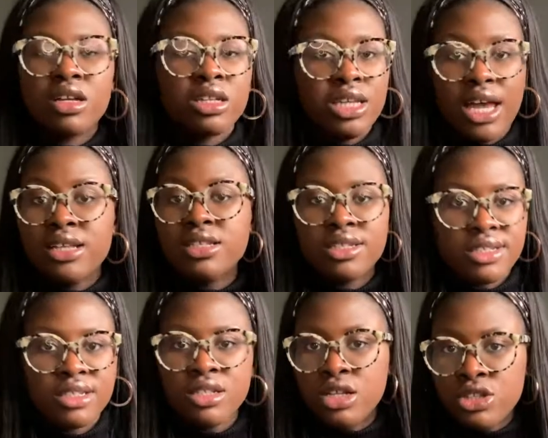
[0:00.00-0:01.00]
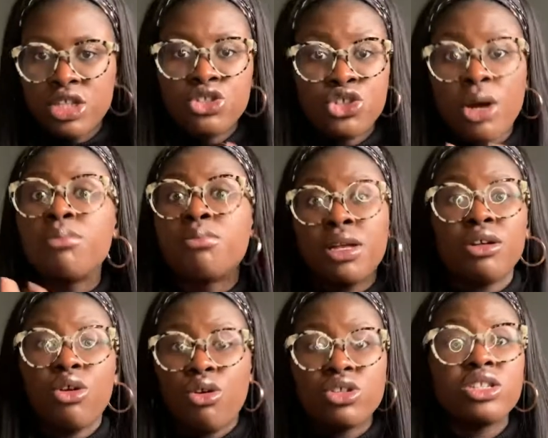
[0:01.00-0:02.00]
Yes, the jump in
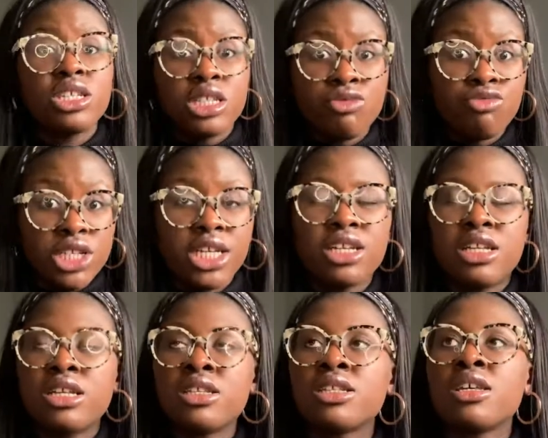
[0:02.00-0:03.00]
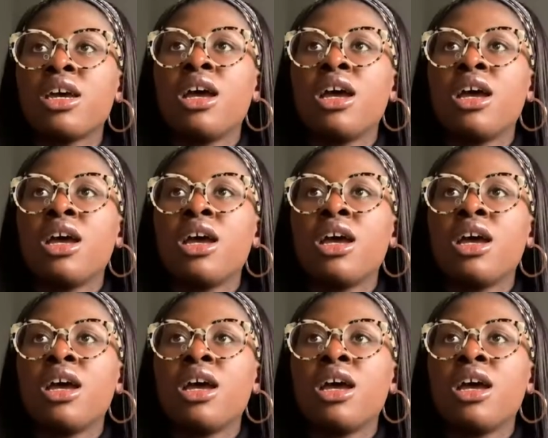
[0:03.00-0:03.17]
cost is ridiculous.